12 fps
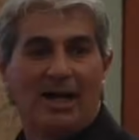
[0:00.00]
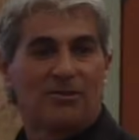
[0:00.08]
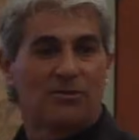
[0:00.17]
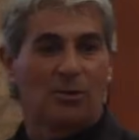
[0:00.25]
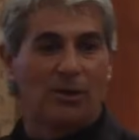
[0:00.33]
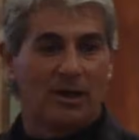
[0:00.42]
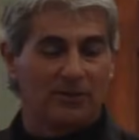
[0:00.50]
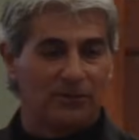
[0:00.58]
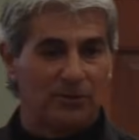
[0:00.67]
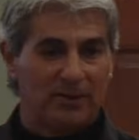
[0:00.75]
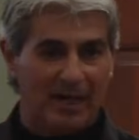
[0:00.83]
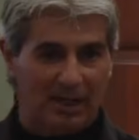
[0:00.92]
I throw out a
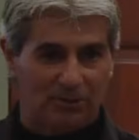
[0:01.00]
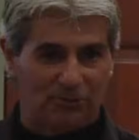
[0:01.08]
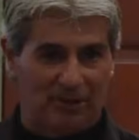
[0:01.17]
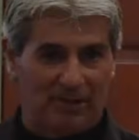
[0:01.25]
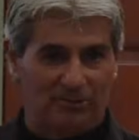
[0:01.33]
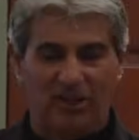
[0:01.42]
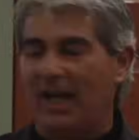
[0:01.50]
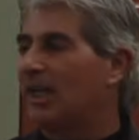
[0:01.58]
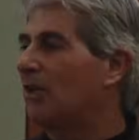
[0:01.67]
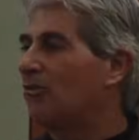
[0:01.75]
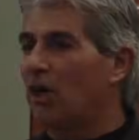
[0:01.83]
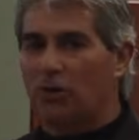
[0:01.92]
few cow sounds, and
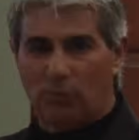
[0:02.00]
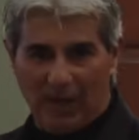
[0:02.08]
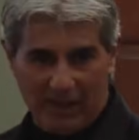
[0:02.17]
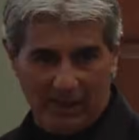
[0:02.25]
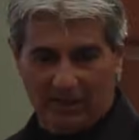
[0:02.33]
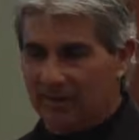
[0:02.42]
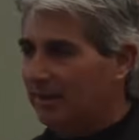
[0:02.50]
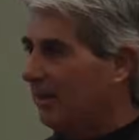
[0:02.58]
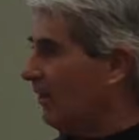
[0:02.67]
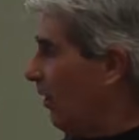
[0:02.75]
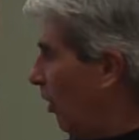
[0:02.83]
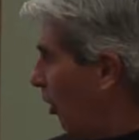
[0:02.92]
I start raking,
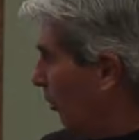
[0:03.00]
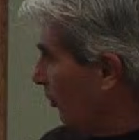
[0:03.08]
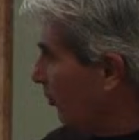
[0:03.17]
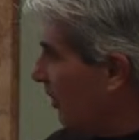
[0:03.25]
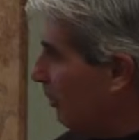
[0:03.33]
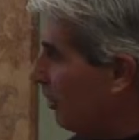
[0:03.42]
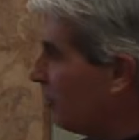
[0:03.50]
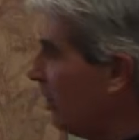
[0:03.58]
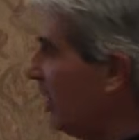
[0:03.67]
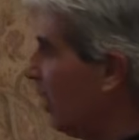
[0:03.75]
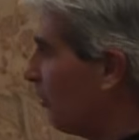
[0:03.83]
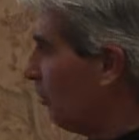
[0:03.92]
almost similar to
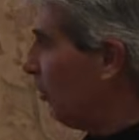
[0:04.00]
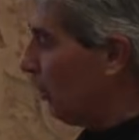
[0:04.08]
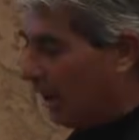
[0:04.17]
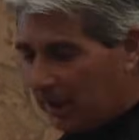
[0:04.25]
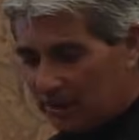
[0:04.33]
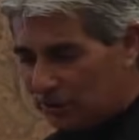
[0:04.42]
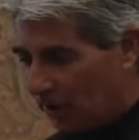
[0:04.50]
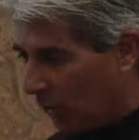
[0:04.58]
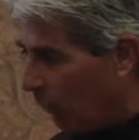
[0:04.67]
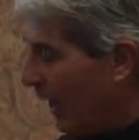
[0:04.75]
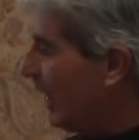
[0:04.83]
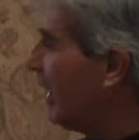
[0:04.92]
the other bull. And I
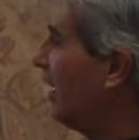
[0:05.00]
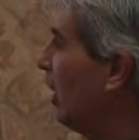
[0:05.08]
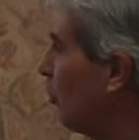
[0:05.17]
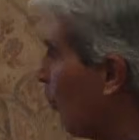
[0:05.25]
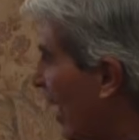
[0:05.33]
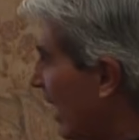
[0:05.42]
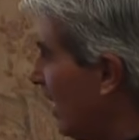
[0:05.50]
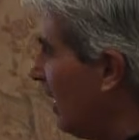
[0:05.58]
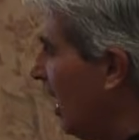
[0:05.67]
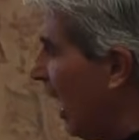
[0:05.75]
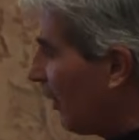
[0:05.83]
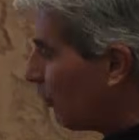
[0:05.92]
start raking and raking.
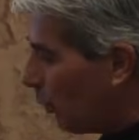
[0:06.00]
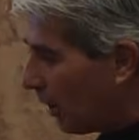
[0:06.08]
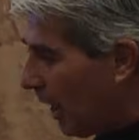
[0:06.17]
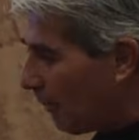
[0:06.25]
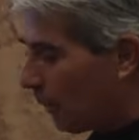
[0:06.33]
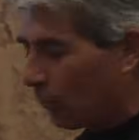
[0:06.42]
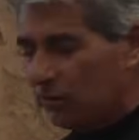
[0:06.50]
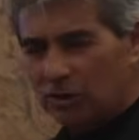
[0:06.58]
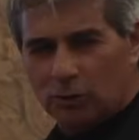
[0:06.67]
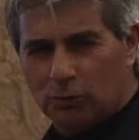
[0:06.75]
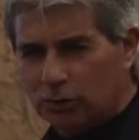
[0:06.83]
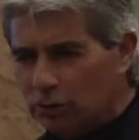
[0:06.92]
I threw a couple
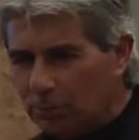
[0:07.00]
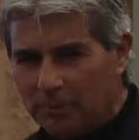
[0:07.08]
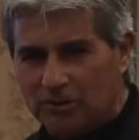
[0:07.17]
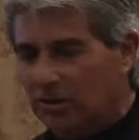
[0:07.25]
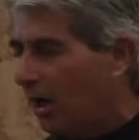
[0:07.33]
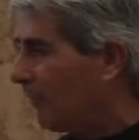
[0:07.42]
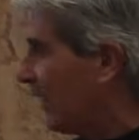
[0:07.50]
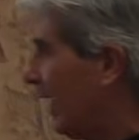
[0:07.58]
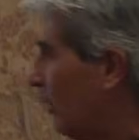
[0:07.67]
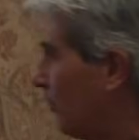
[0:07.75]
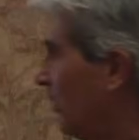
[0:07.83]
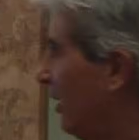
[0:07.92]
just super soft
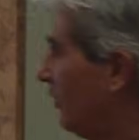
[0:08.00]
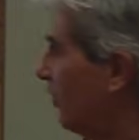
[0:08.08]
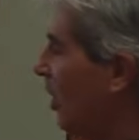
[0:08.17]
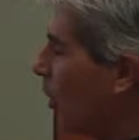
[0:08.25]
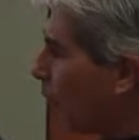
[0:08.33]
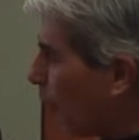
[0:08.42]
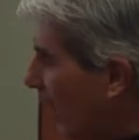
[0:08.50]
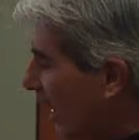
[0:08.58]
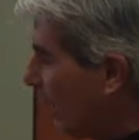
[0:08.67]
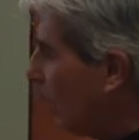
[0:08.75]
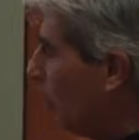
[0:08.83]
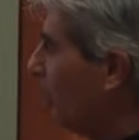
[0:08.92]
cow sounds.
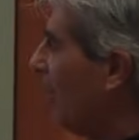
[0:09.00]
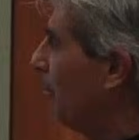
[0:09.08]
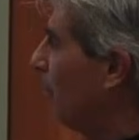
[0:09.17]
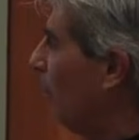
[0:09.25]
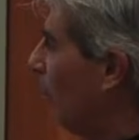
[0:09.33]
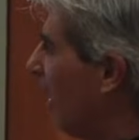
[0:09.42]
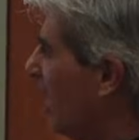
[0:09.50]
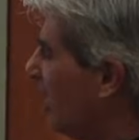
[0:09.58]
Rake a little bit more.